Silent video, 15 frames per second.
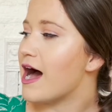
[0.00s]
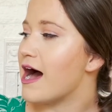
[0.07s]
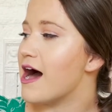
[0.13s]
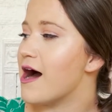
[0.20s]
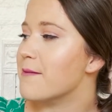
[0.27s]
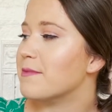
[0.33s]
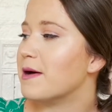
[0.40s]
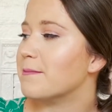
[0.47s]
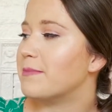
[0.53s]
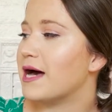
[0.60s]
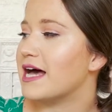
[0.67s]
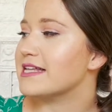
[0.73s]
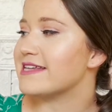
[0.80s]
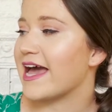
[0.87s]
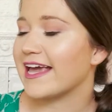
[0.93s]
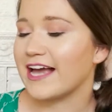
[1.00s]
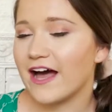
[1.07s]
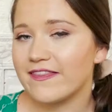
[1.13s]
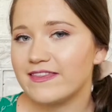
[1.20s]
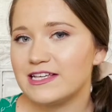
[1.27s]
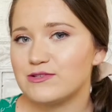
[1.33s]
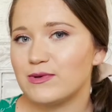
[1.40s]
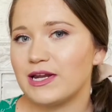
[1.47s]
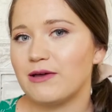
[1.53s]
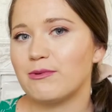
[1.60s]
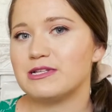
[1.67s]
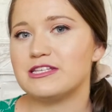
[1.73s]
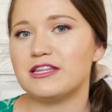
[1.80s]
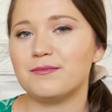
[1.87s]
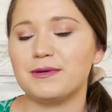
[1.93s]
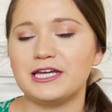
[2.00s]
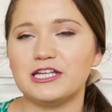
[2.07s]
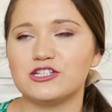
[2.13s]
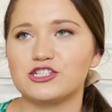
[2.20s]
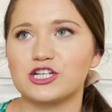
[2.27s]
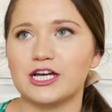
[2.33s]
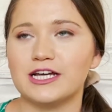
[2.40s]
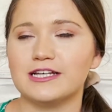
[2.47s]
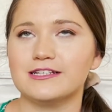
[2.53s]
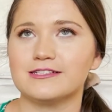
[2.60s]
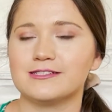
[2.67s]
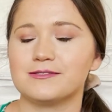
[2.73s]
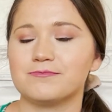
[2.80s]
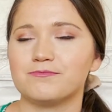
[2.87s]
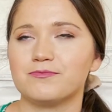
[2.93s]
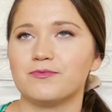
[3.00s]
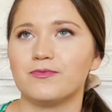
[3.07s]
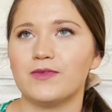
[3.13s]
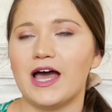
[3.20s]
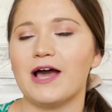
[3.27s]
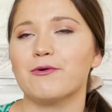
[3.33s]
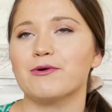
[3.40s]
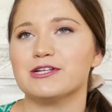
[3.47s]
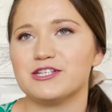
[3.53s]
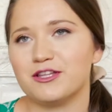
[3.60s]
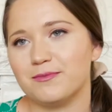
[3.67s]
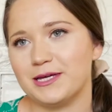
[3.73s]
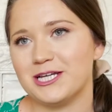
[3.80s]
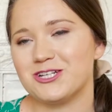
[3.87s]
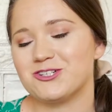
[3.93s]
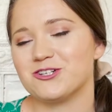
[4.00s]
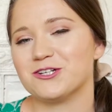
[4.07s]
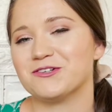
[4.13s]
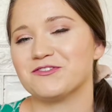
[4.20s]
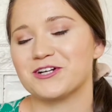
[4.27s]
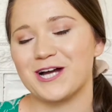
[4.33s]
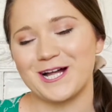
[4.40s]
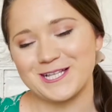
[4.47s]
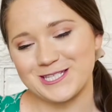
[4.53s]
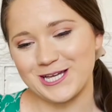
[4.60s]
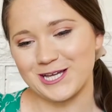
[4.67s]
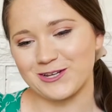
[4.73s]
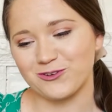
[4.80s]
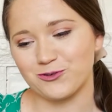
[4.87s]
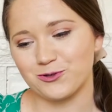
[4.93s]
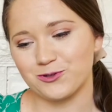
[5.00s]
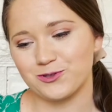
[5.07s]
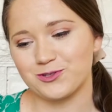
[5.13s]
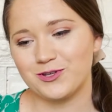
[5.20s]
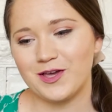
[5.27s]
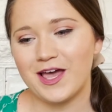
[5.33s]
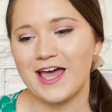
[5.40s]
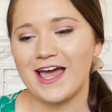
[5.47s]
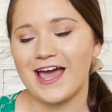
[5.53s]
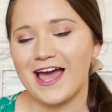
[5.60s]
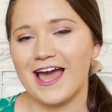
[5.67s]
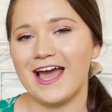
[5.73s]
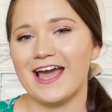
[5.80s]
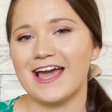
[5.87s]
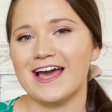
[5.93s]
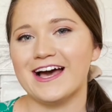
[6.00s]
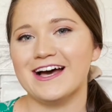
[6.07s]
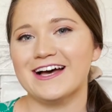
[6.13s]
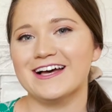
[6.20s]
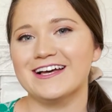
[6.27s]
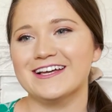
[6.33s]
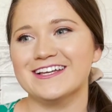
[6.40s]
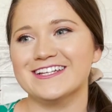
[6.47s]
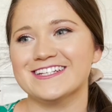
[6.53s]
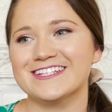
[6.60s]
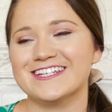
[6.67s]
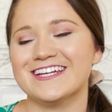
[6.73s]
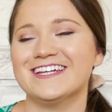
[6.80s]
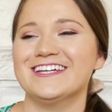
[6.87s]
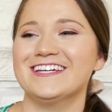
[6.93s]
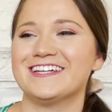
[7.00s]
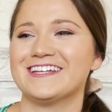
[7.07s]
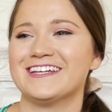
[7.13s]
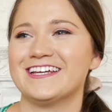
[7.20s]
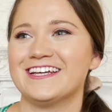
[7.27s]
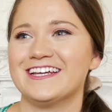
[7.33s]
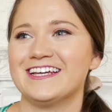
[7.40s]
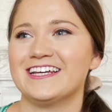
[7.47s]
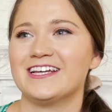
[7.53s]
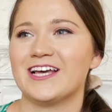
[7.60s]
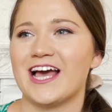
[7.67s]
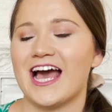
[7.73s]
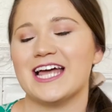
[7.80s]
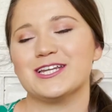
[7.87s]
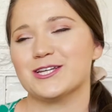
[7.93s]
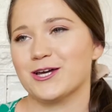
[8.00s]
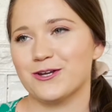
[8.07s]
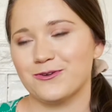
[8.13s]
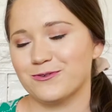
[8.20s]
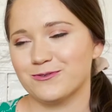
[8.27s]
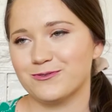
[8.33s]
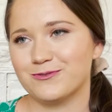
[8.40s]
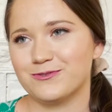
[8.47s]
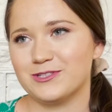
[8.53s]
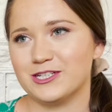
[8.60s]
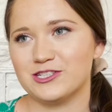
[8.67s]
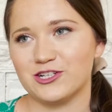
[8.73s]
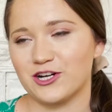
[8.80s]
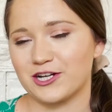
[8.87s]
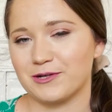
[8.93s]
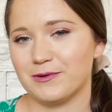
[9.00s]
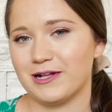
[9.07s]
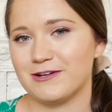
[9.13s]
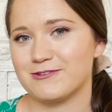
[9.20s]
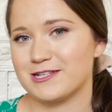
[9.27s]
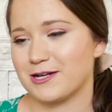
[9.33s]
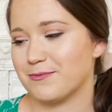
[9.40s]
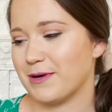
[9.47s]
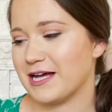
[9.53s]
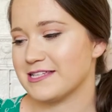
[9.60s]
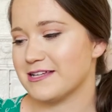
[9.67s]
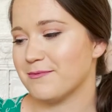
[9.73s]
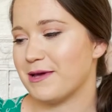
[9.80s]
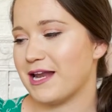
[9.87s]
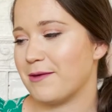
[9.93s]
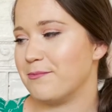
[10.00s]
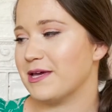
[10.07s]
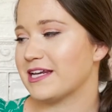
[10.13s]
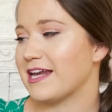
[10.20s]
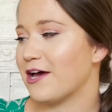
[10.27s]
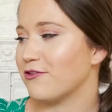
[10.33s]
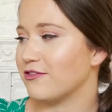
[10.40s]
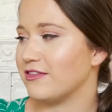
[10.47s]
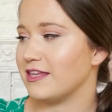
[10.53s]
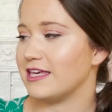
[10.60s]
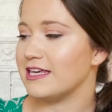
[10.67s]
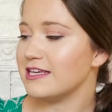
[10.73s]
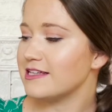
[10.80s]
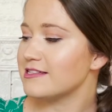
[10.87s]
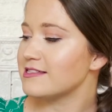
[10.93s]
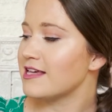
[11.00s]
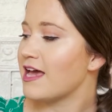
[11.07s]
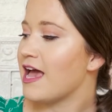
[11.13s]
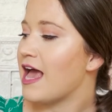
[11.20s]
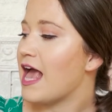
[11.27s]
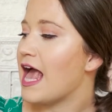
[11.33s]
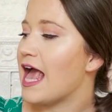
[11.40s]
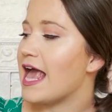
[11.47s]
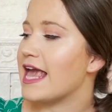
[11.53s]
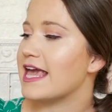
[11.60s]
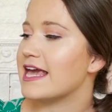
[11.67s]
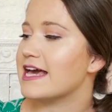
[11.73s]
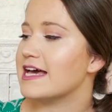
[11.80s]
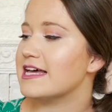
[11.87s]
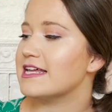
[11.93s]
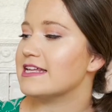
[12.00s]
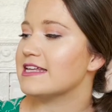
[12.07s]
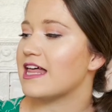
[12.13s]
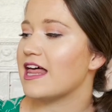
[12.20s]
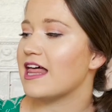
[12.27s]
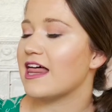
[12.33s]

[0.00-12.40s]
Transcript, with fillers: but I got these when I went to the beach, because I went to the beach, forgot sandals, and had to go to Target while I was there and buy some, and I picked out these. And